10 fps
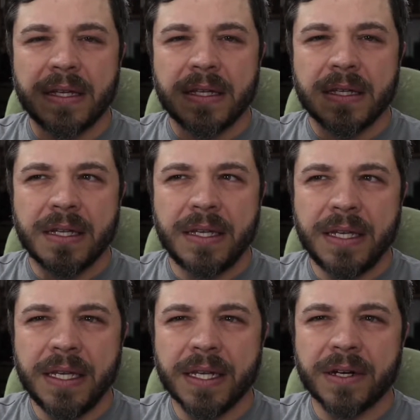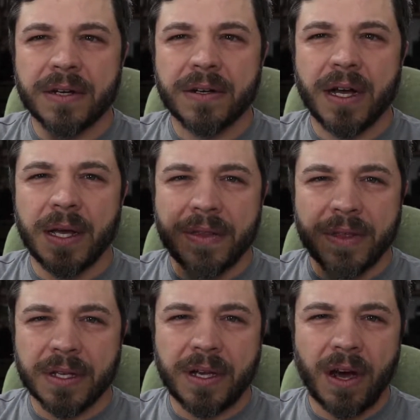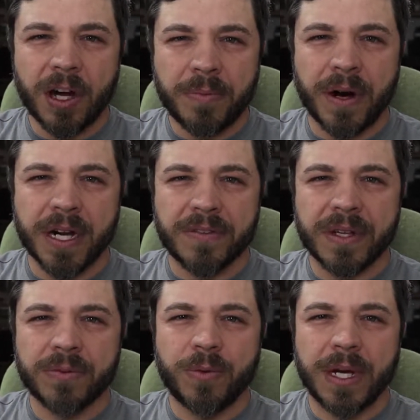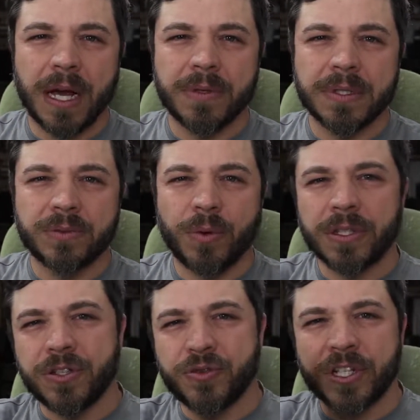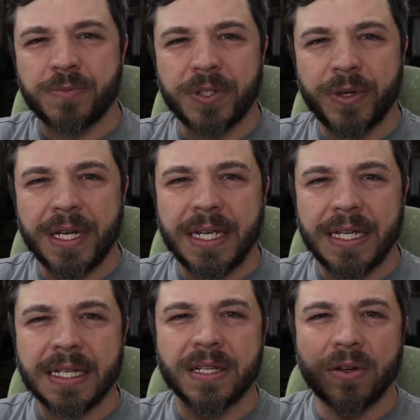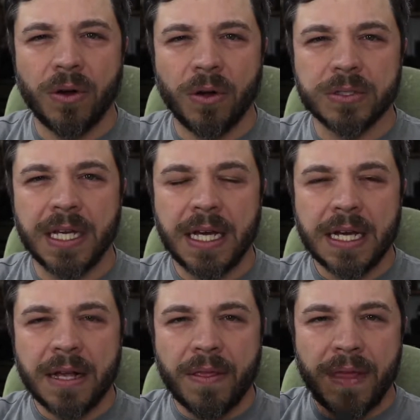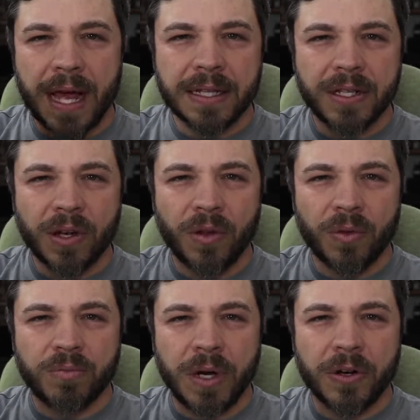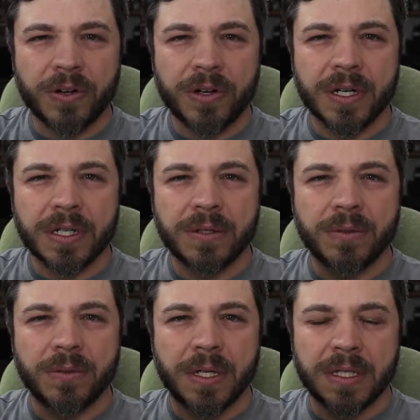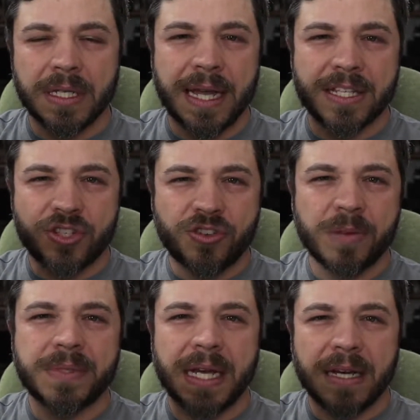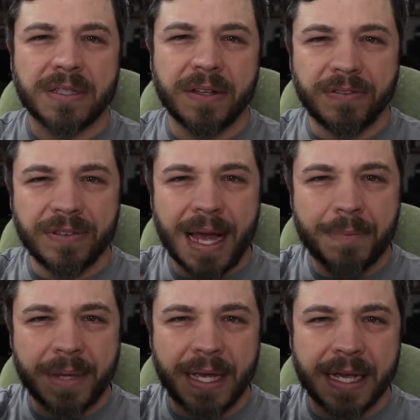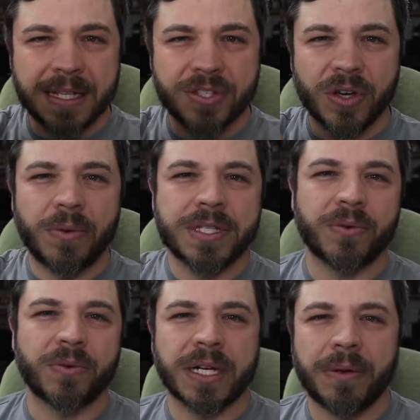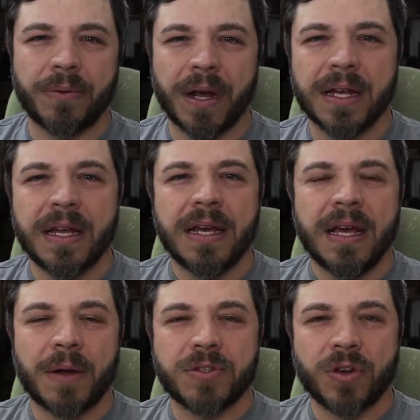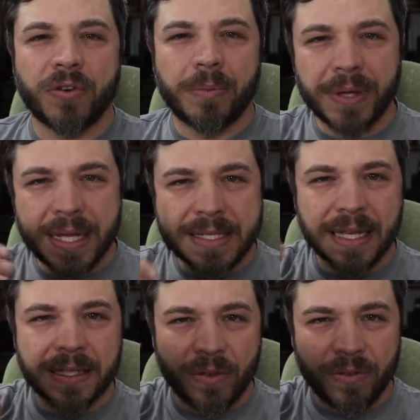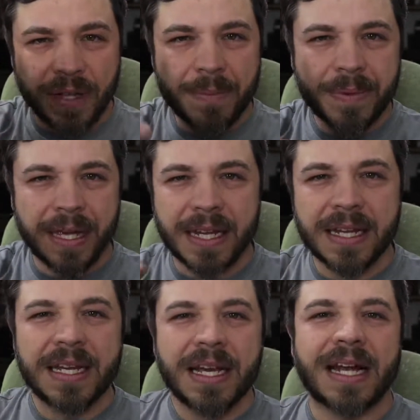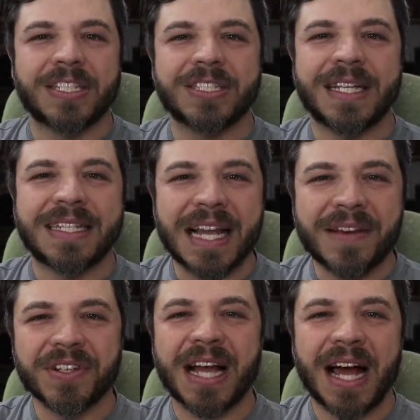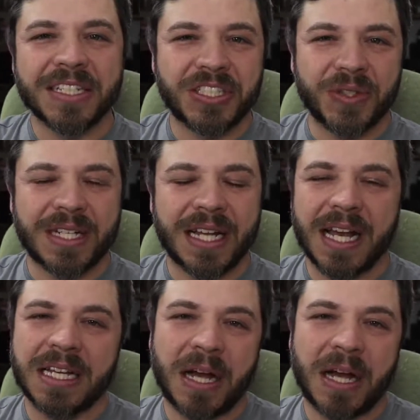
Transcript: heater in the car part of it, when I would want to switch between heat and cold, that little motor had stripped out the flap gate, and so it wasn't working right, and I was going to replace that little flap gate, and I just had never gotten to it. I would